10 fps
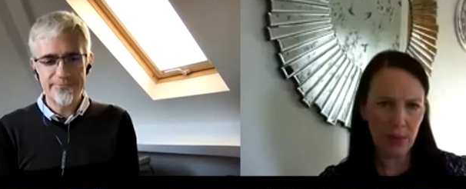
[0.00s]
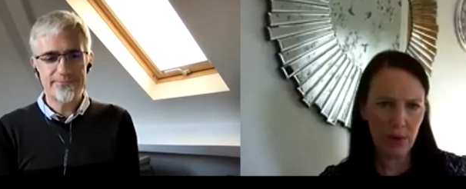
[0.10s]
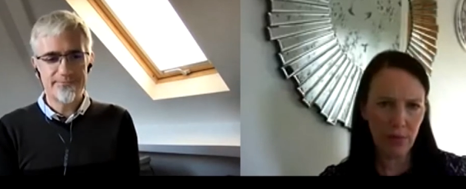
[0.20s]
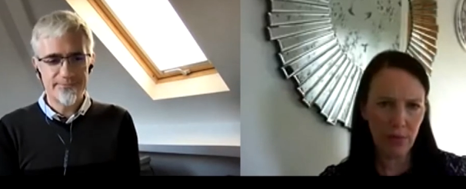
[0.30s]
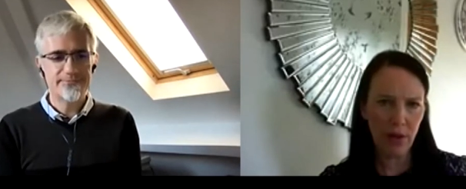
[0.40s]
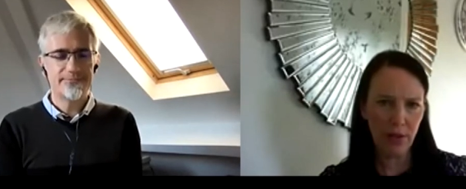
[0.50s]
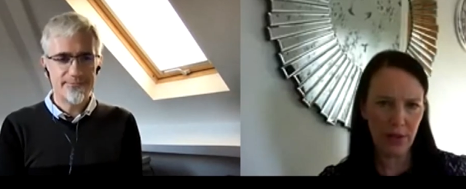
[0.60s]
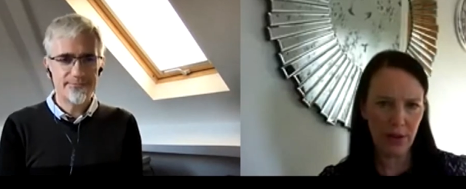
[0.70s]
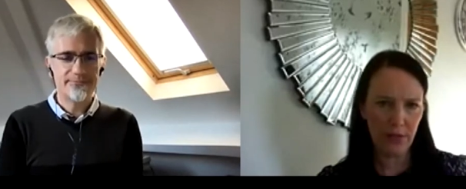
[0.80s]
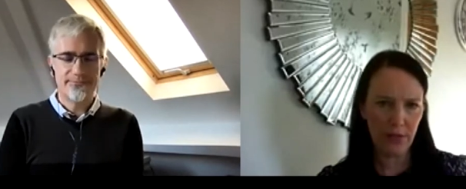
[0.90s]
Speaker 1: engagement
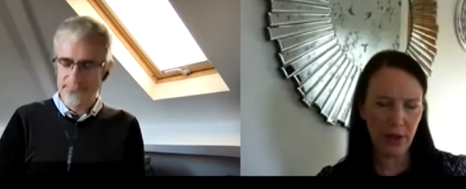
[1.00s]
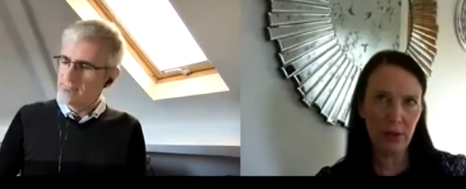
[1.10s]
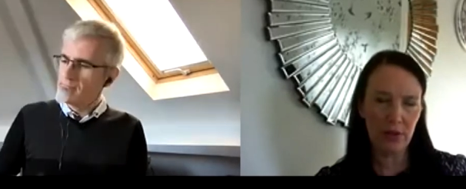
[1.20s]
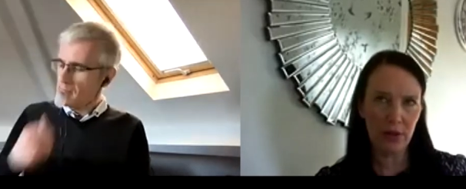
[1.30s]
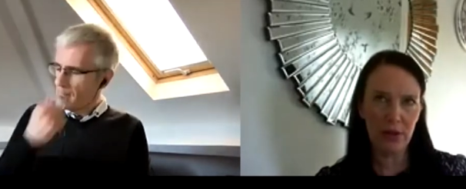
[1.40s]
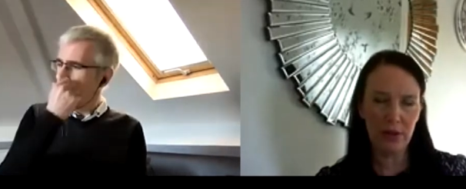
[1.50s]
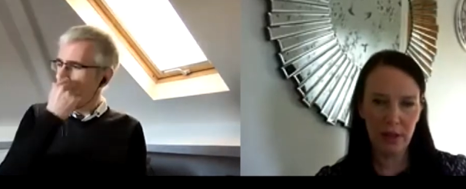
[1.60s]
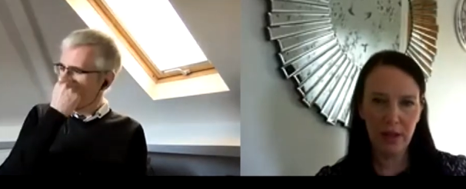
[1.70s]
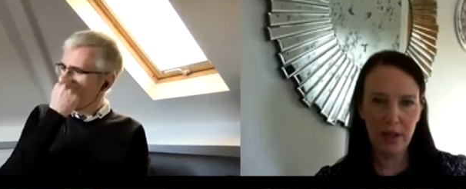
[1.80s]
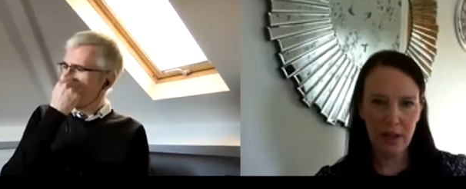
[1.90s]
rather than a focus
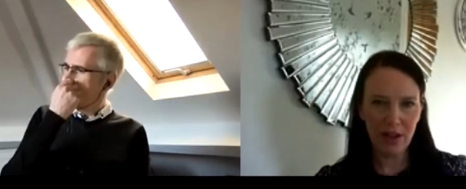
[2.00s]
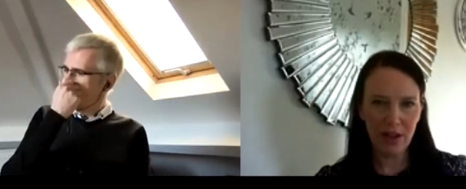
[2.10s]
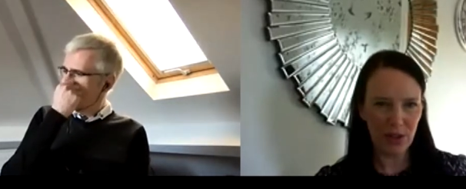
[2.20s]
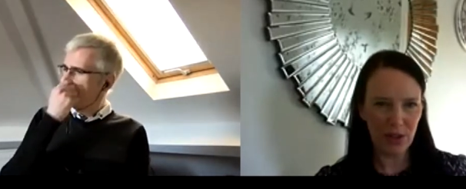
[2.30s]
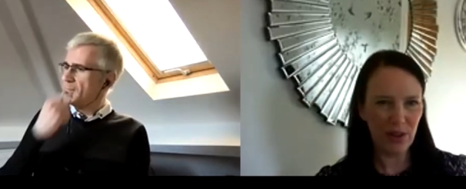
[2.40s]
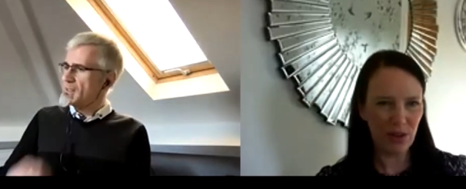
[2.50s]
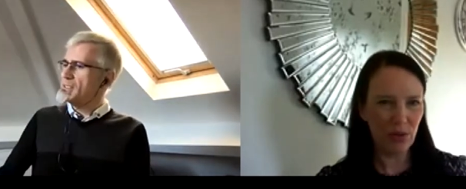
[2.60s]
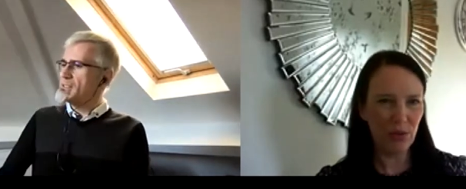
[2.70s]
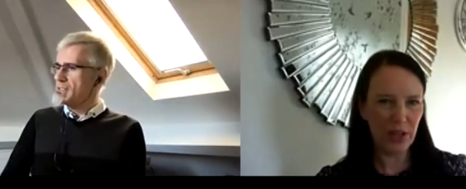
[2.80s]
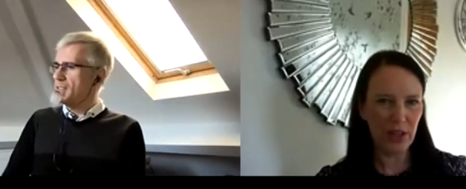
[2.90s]
on on doing
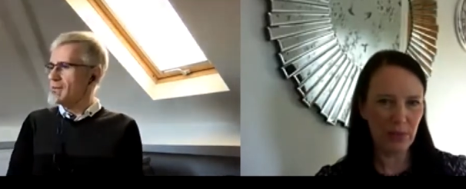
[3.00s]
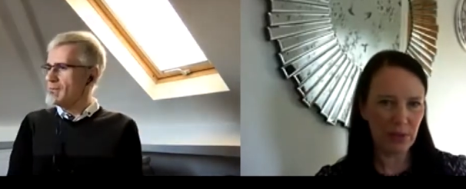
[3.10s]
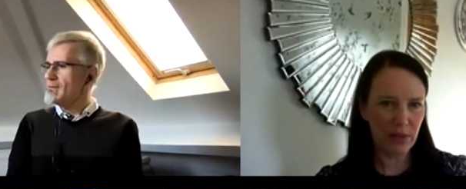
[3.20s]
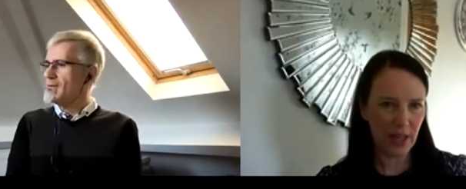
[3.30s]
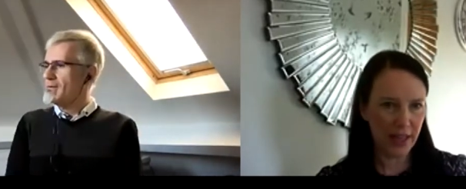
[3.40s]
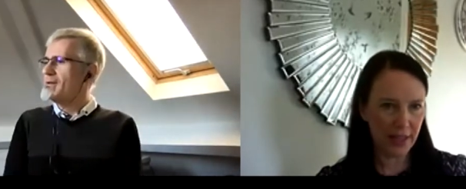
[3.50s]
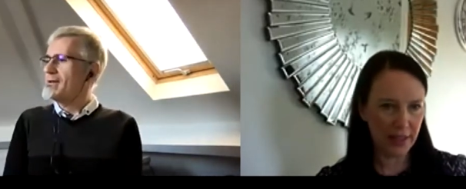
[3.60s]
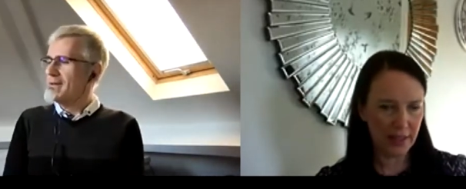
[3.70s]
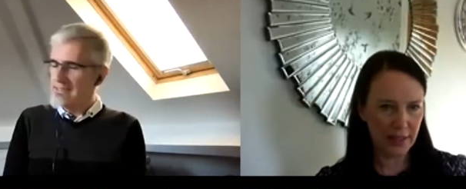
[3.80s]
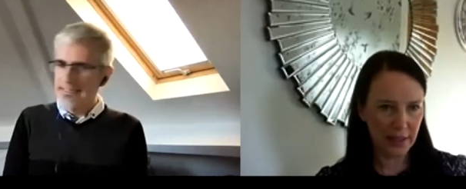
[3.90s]
cool things with tech?
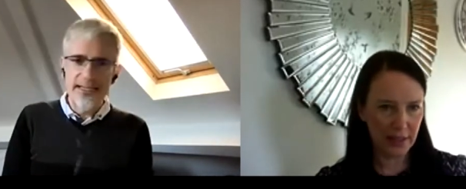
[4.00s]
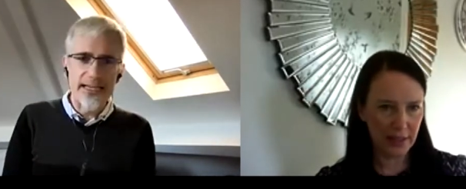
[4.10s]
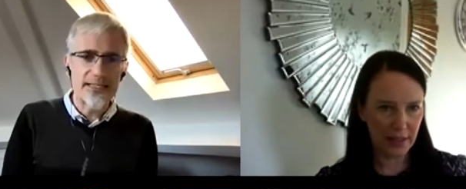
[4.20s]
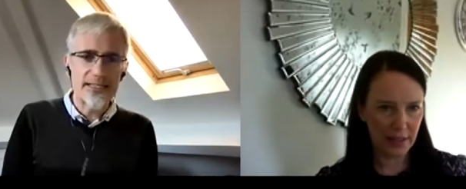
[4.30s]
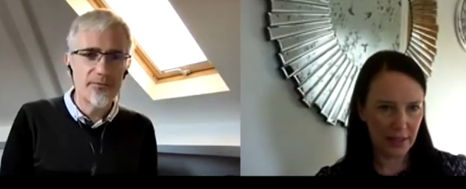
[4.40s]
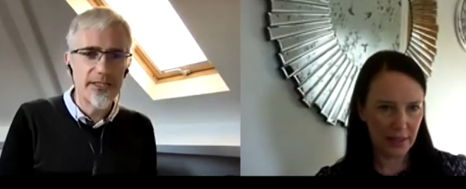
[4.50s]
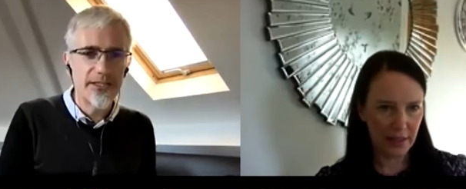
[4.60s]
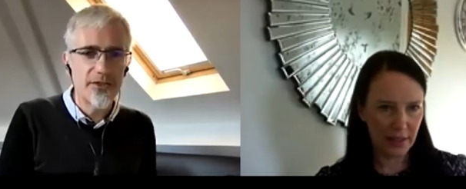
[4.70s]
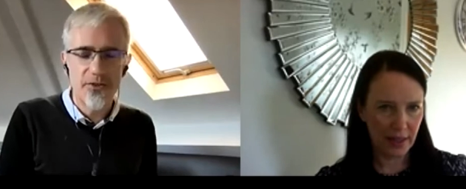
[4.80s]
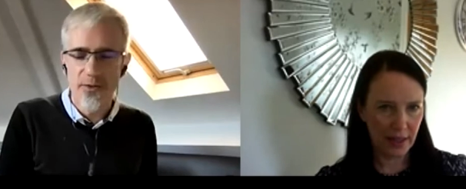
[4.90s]
Speaker 2: Yeah, that's a really
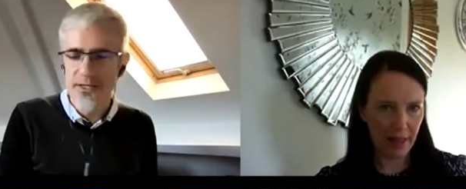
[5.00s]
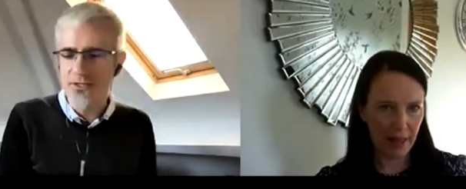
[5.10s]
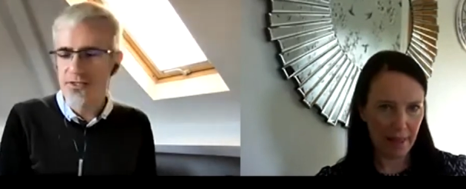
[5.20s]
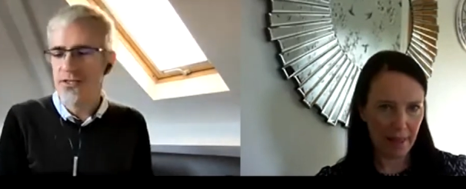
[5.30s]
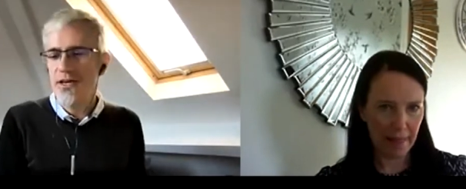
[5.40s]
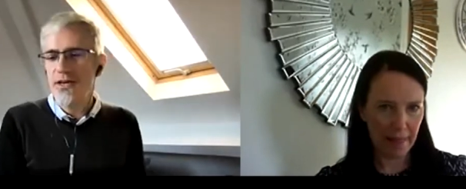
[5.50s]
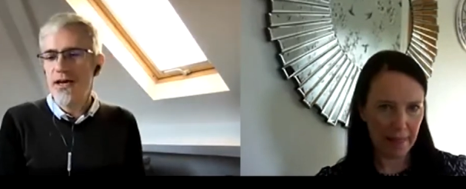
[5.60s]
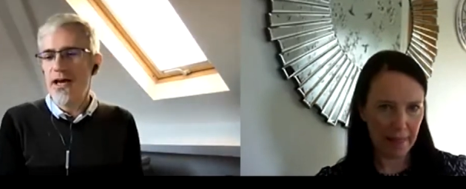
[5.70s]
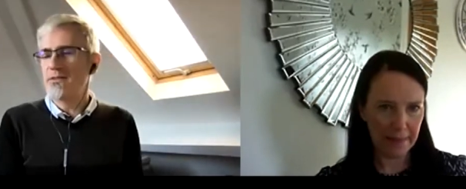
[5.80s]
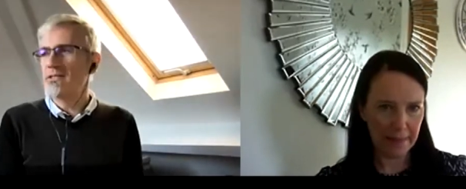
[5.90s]
good question.
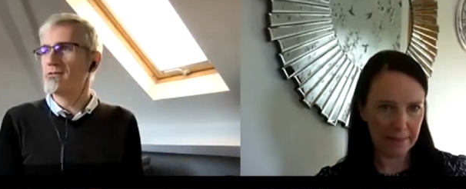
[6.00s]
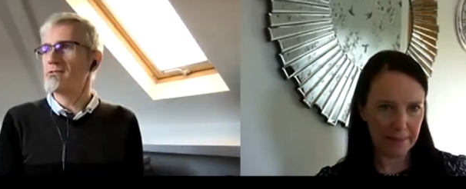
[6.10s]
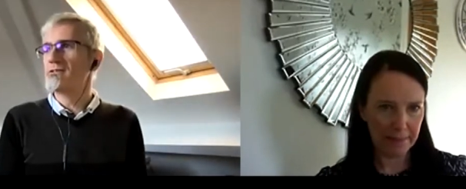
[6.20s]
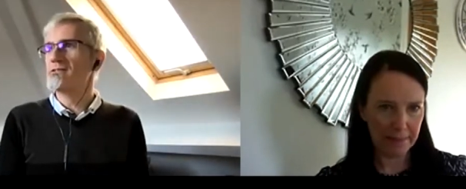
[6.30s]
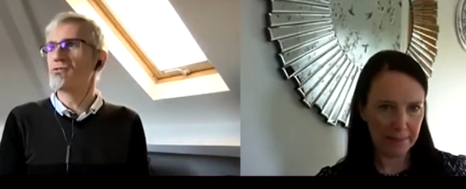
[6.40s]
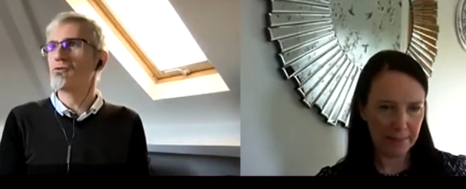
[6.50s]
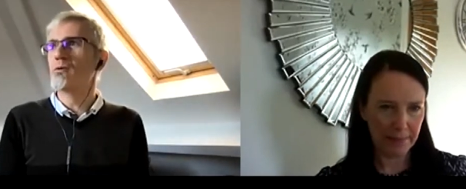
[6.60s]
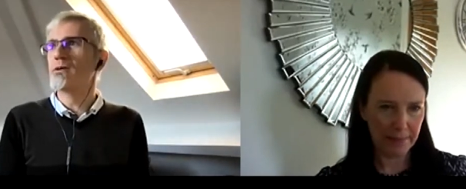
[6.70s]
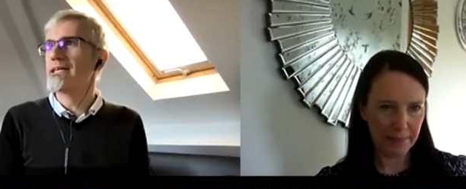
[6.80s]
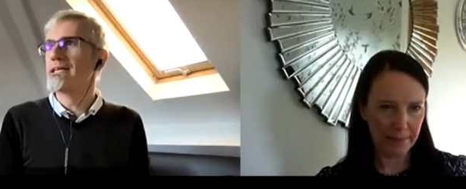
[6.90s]
Um, you know,
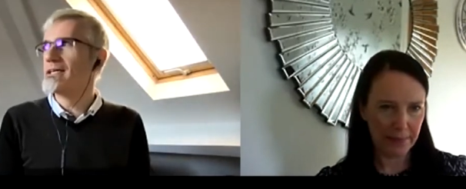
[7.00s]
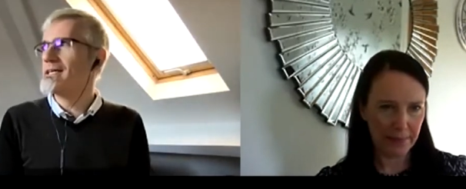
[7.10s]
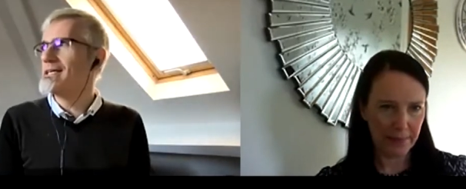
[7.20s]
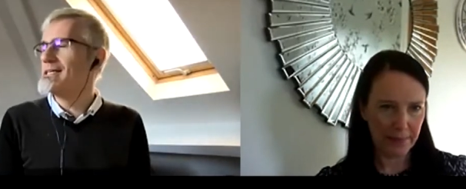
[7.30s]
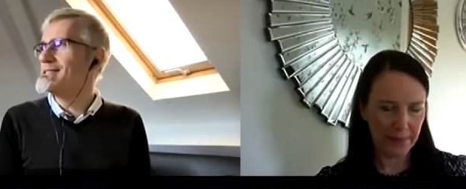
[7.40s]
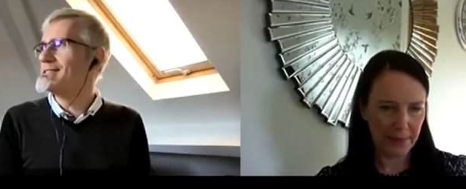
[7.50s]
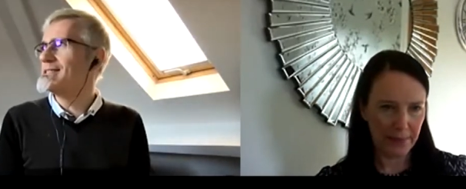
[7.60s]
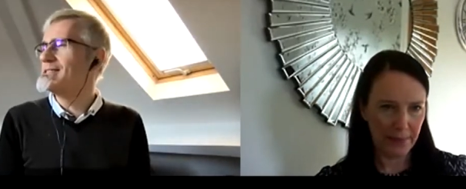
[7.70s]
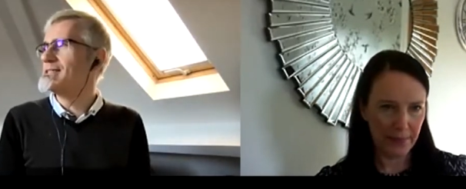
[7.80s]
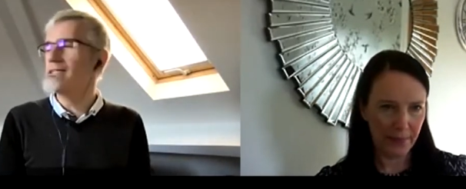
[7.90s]
storytelling is is
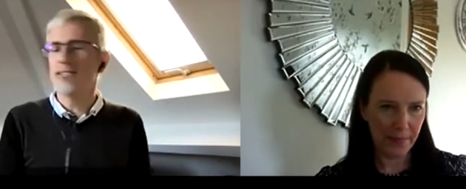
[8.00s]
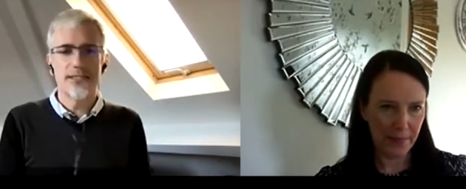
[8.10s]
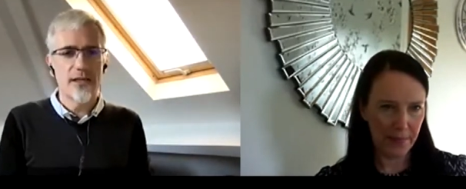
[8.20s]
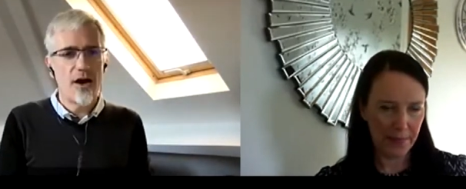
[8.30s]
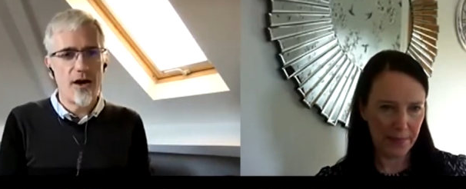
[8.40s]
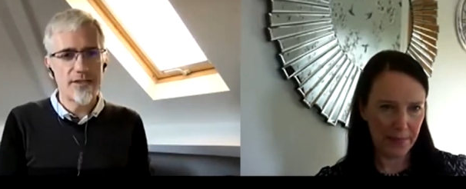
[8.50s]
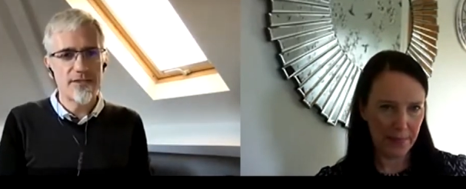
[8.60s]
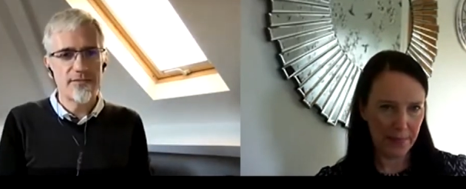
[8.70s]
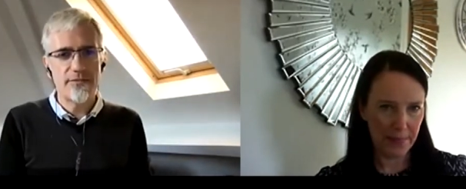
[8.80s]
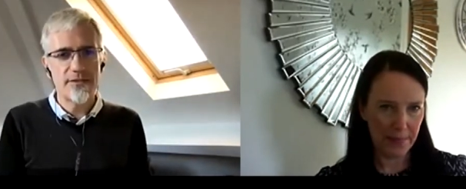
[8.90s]
a, is at the heart of
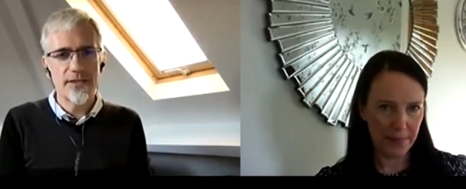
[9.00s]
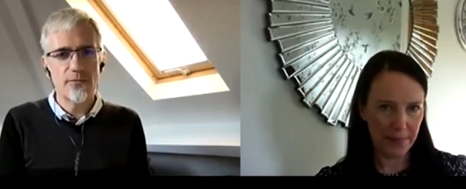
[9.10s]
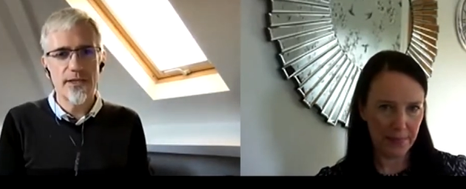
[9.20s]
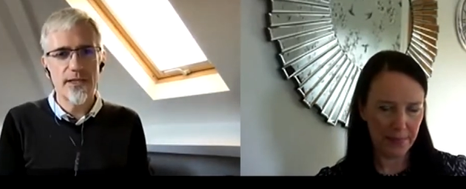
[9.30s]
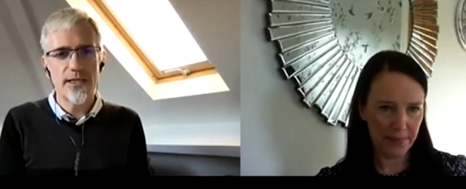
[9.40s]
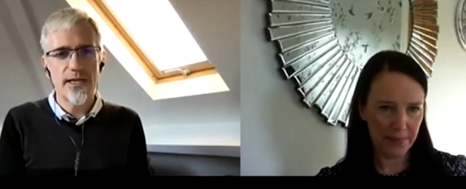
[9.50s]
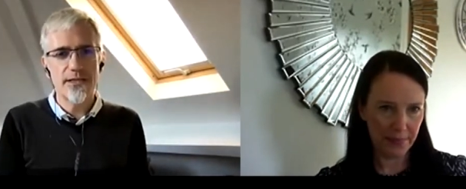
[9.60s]
everything really, and